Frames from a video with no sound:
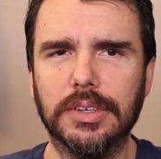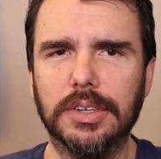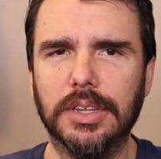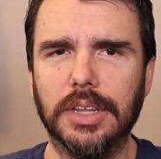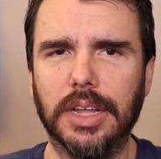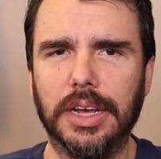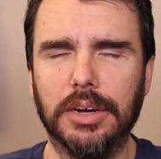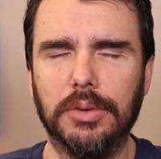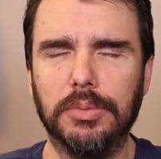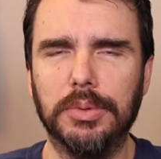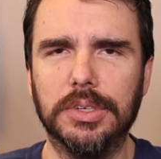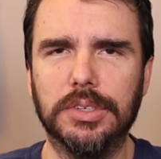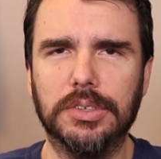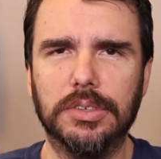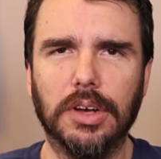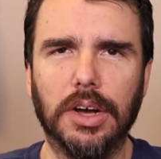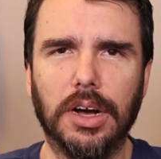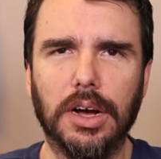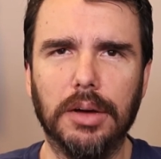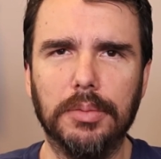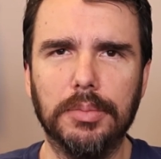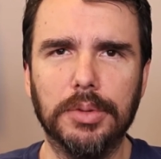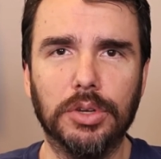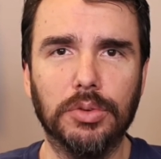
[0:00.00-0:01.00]
like we
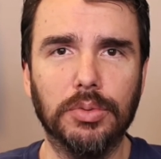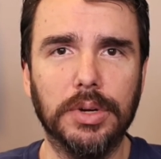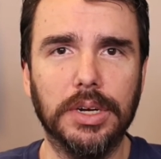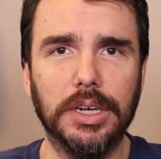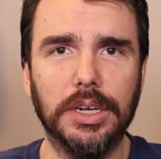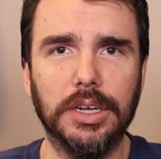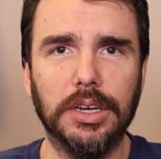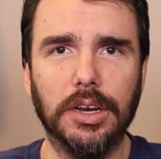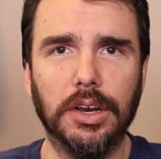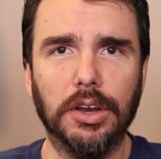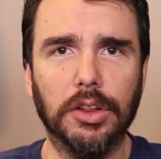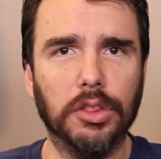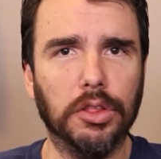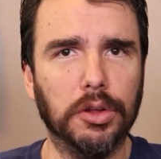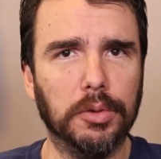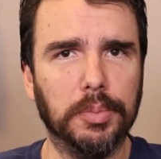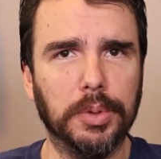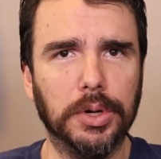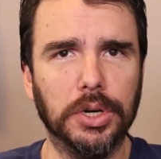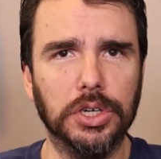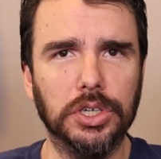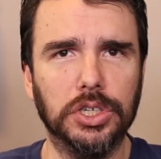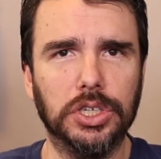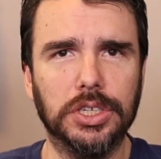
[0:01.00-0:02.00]
saw between the
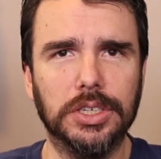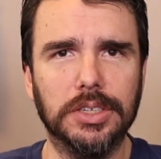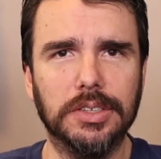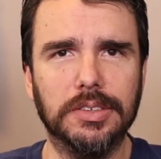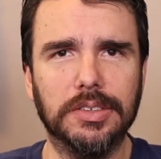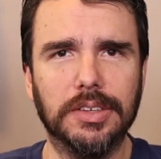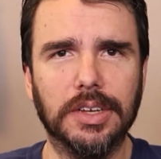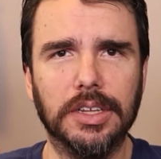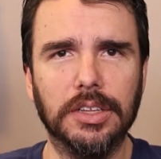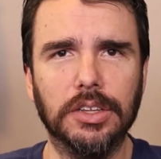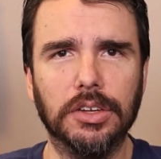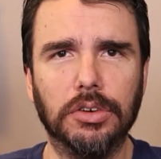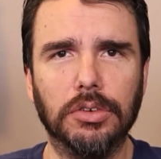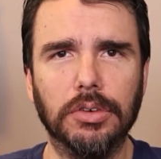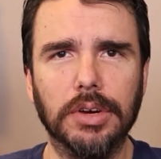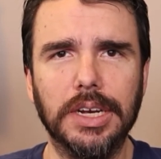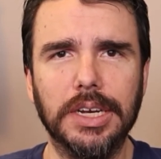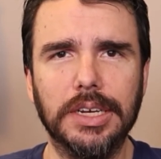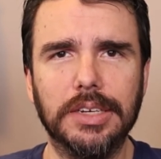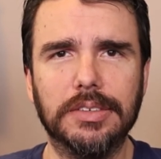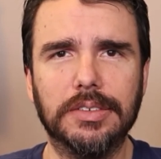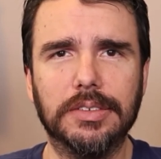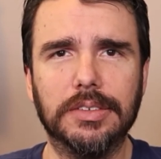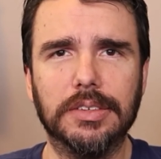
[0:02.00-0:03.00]
Persians and the
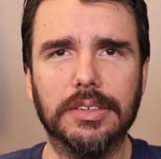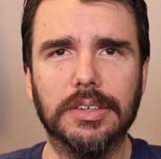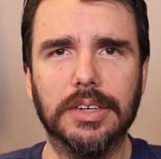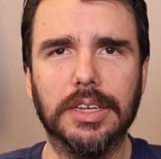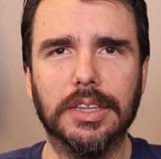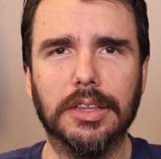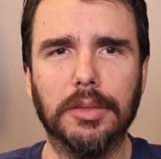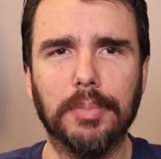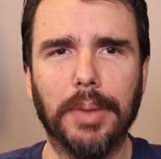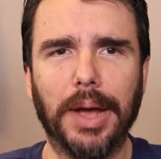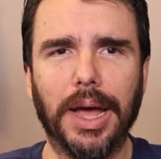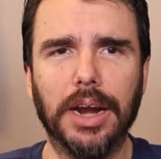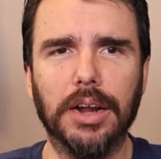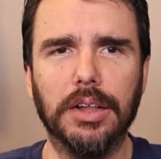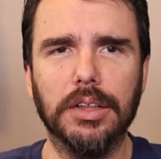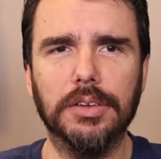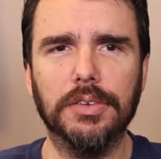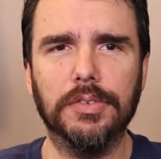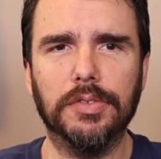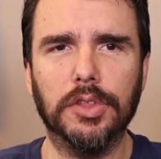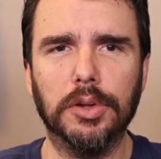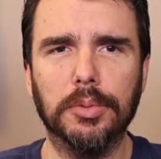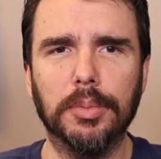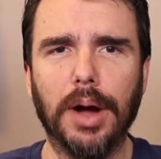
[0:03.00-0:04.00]
Greeks at the Battle
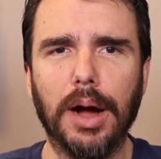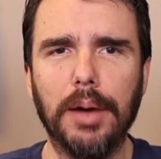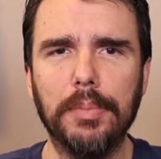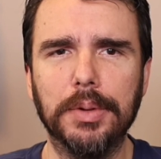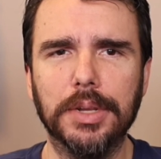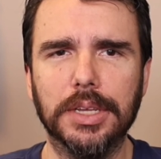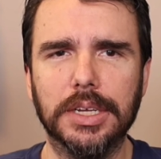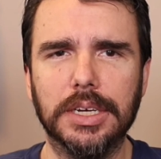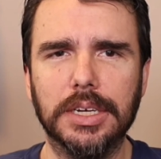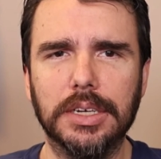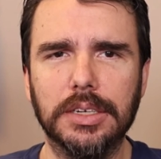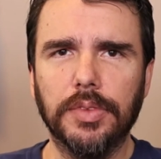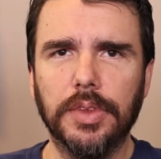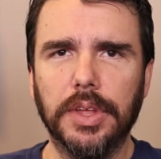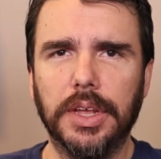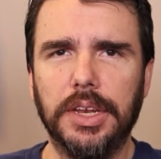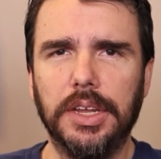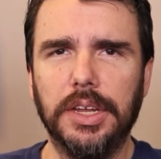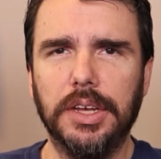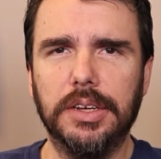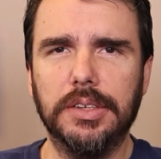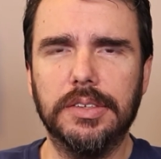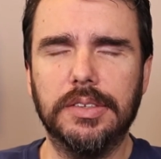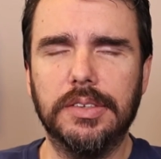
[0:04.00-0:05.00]
of Thermopylae, and
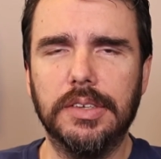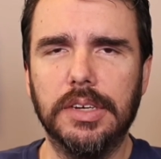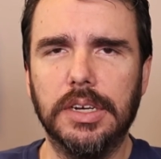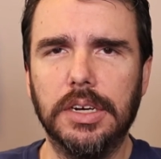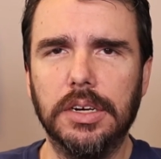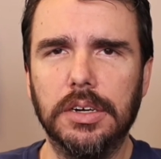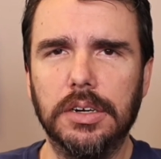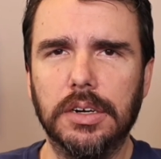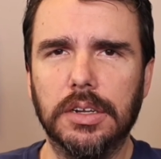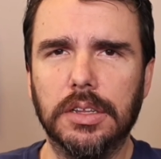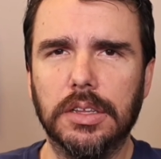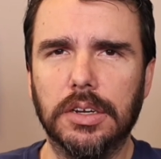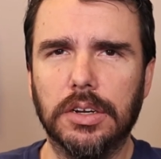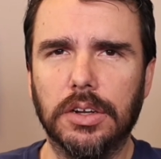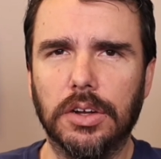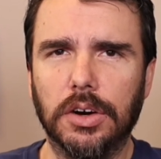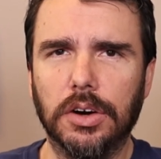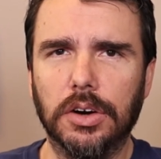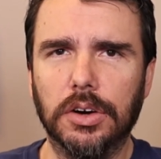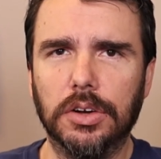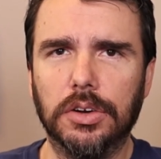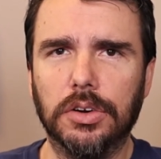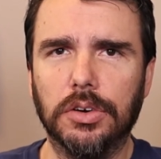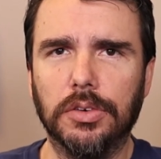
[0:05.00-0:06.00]
you can see here in a little
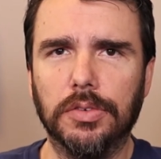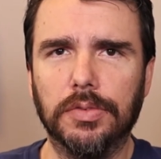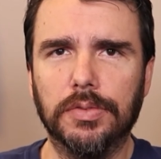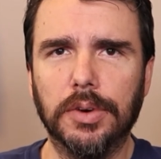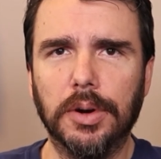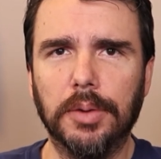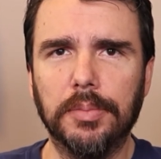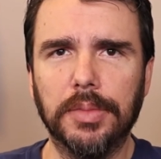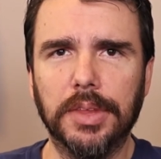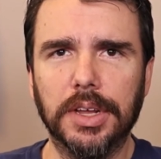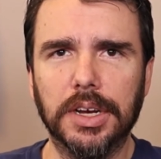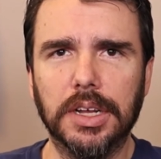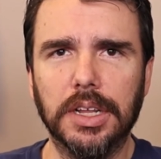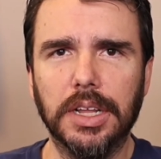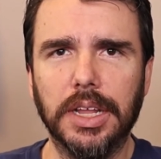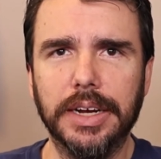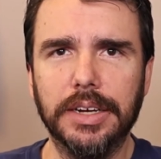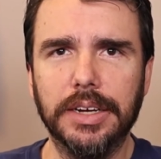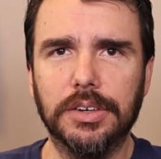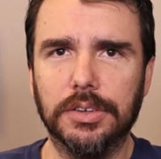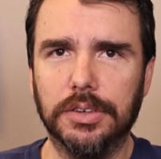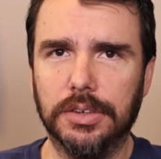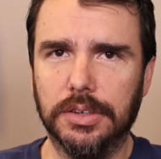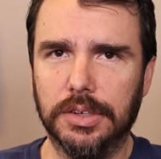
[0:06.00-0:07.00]
article from The
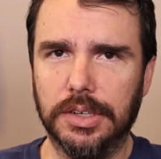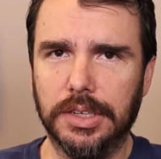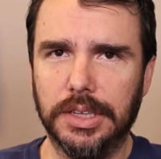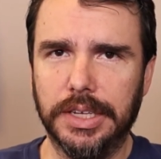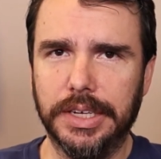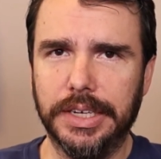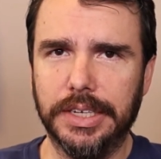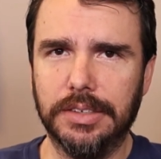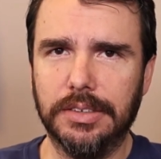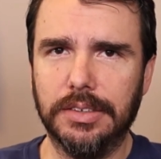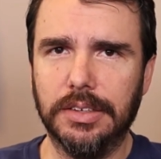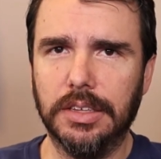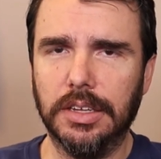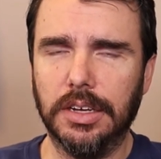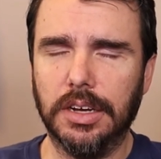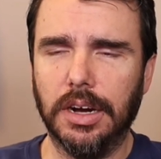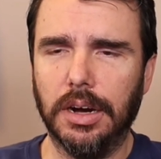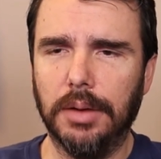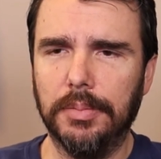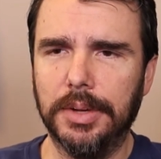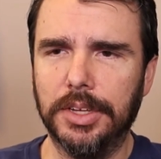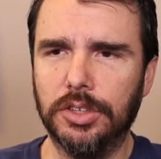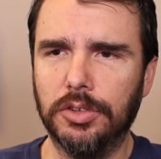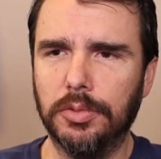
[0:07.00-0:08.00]
Collector, links in the
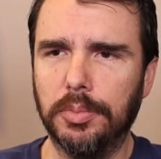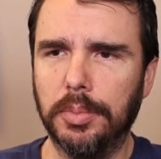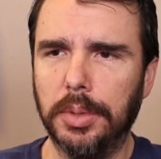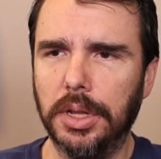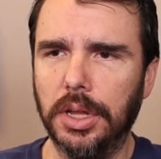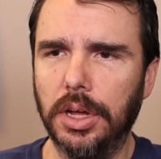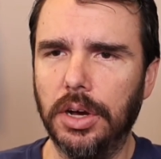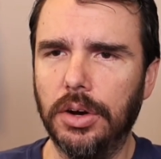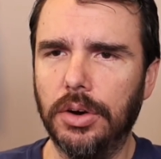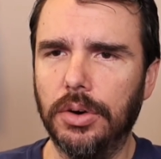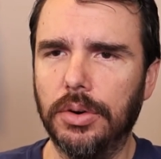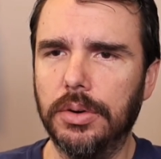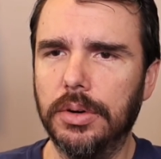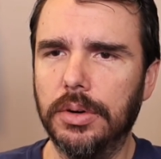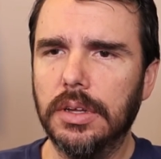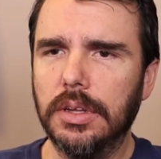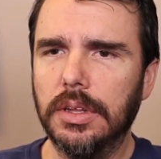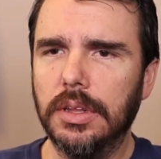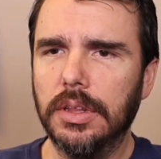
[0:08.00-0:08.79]
comments below,